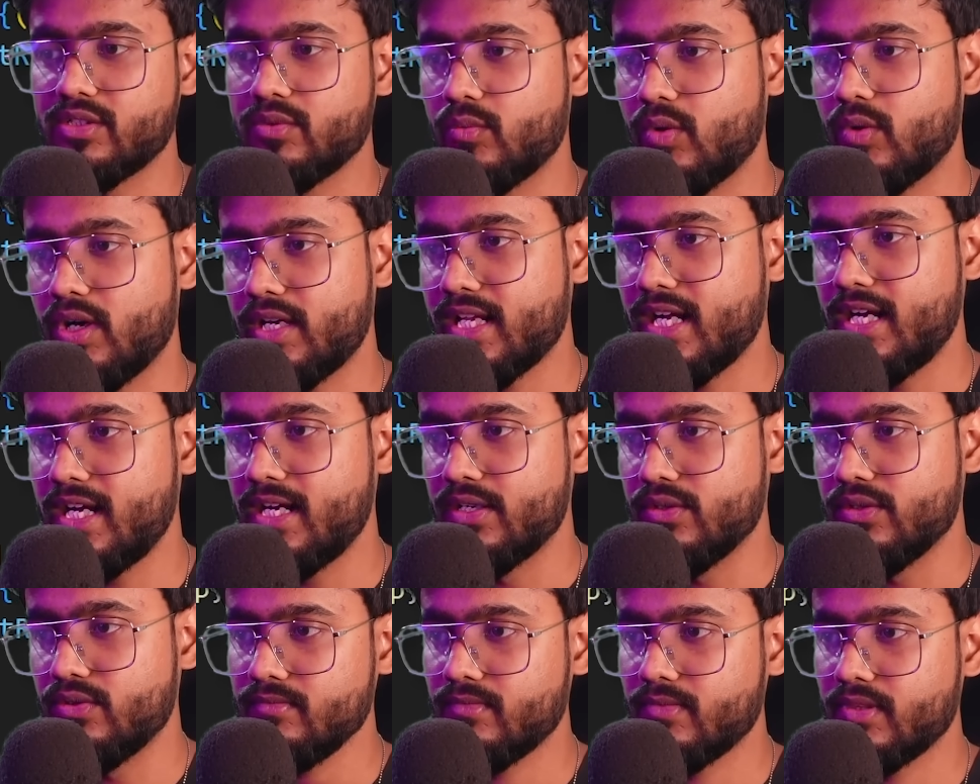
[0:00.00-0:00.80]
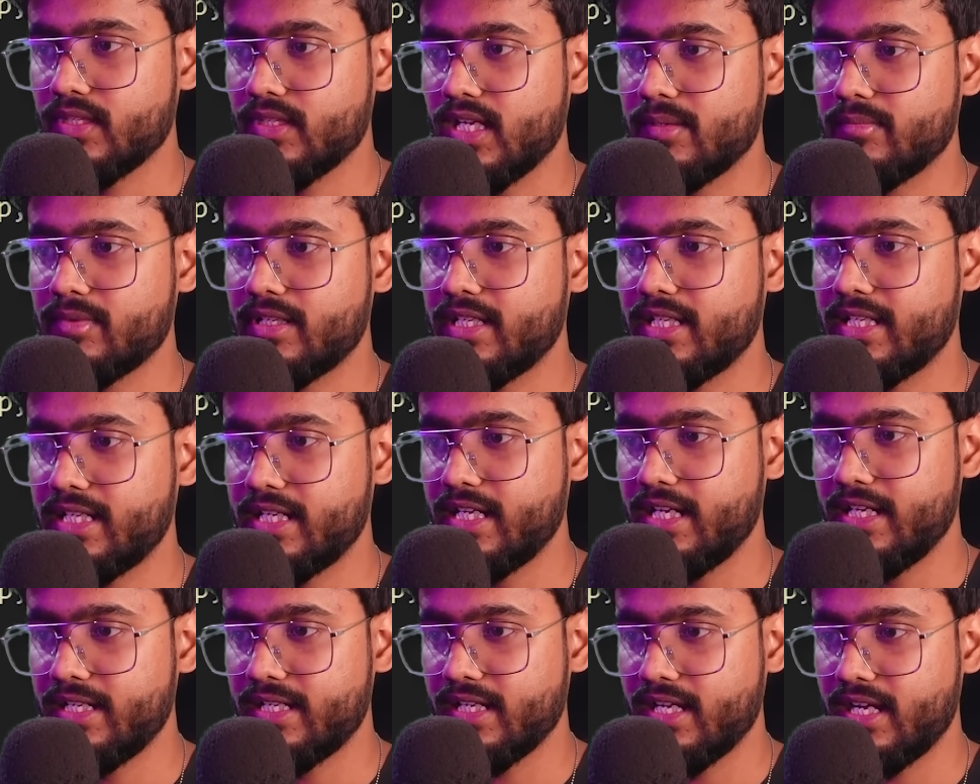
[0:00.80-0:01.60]
So what I'll do, I'm going to
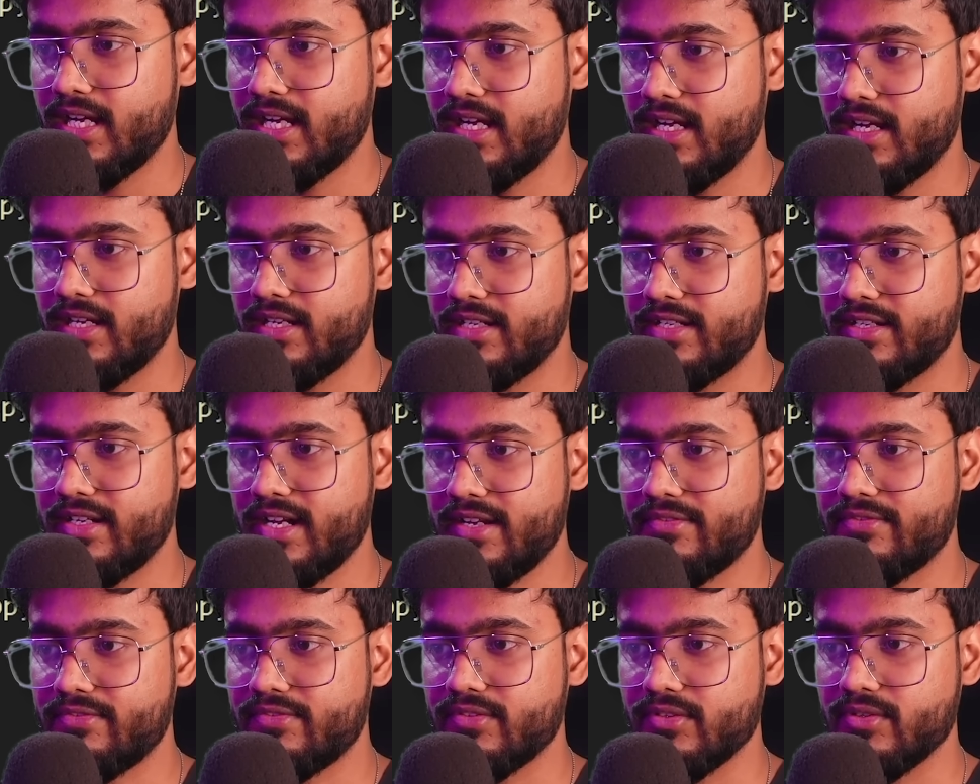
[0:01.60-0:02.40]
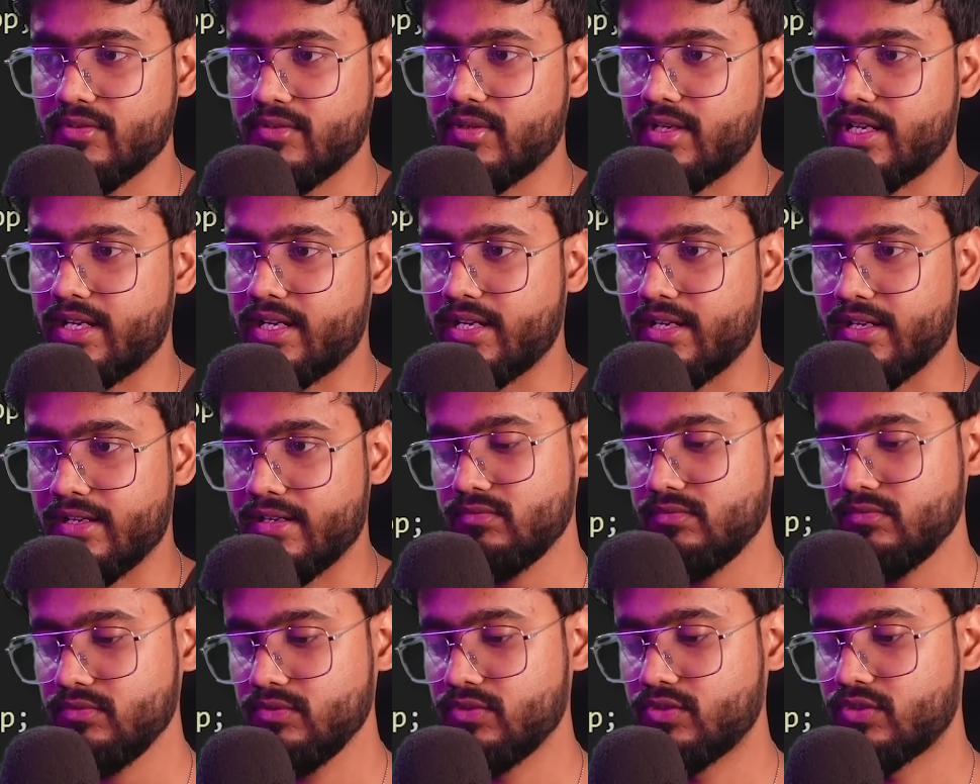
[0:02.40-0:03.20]
create a ref over here.